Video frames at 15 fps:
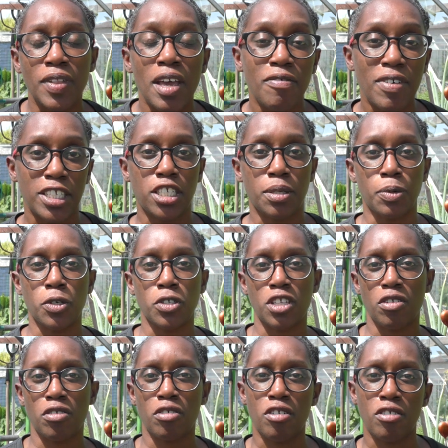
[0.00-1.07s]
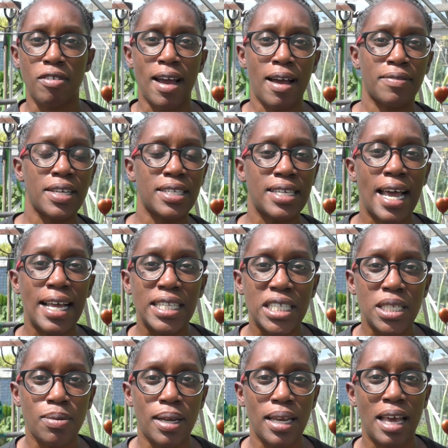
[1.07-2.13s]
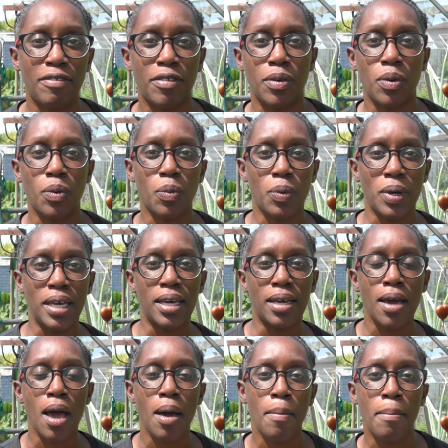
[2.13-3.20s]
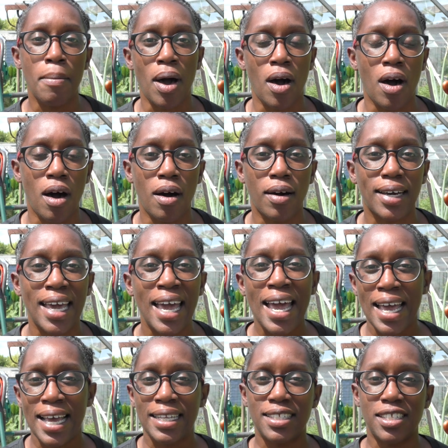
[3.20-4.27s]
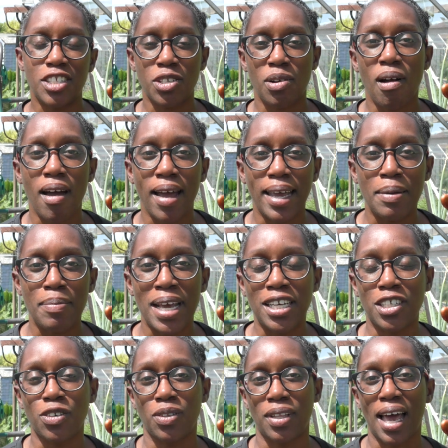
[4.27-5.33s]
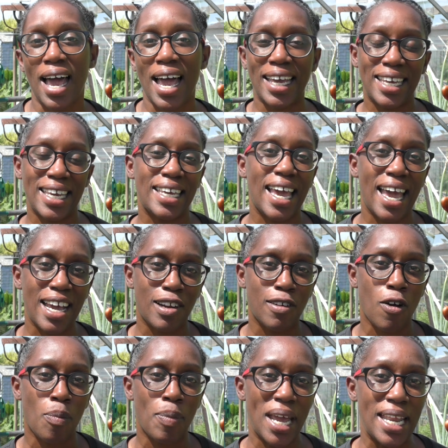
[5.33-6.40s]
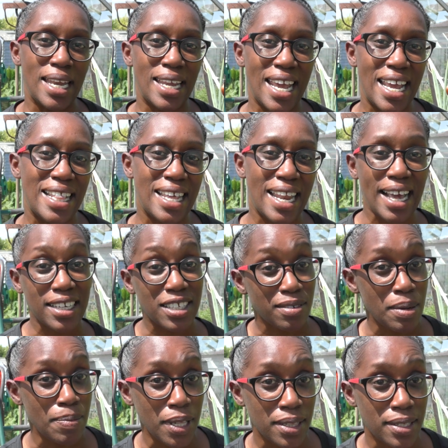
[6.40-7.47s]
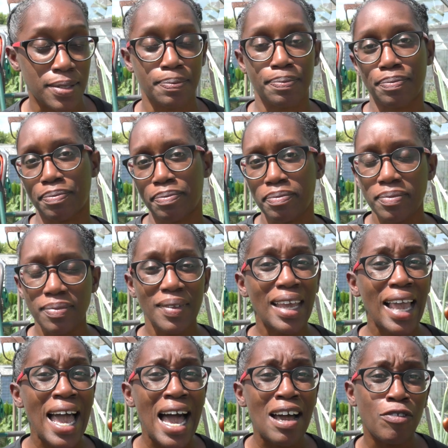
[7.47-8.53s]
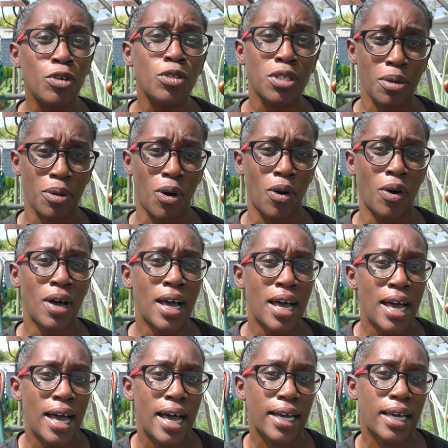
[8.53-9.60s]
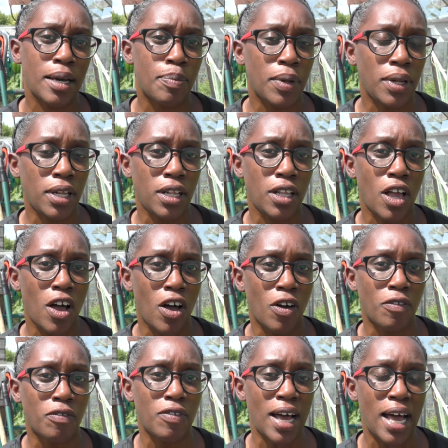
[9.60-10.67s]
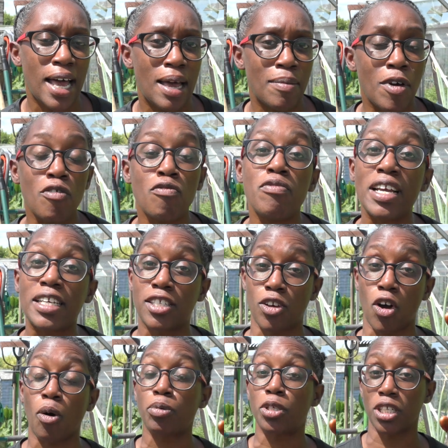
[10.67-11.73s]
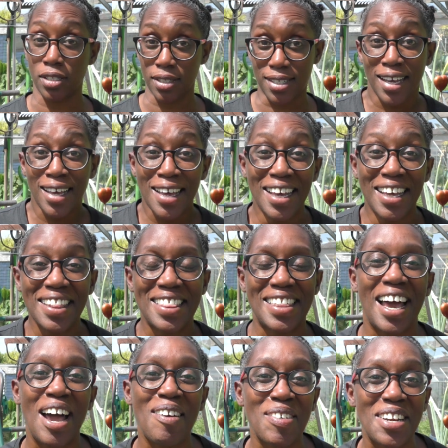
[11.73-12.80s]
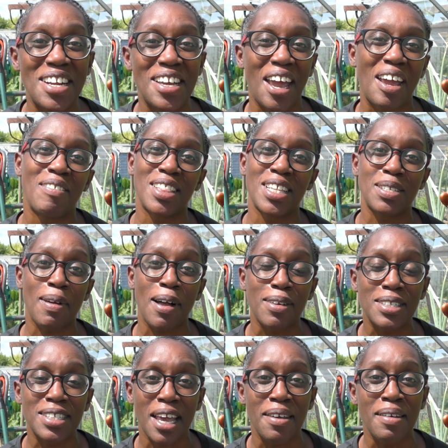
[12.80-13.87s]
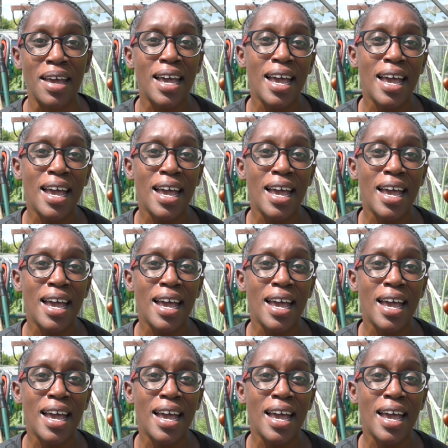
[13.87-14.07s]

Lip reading: vegetables that are around the 10 to 11 week mark to try and make sure that I can get a crop in the next 3 months. I have also got a couple of risk options that I'm going to go with as well. So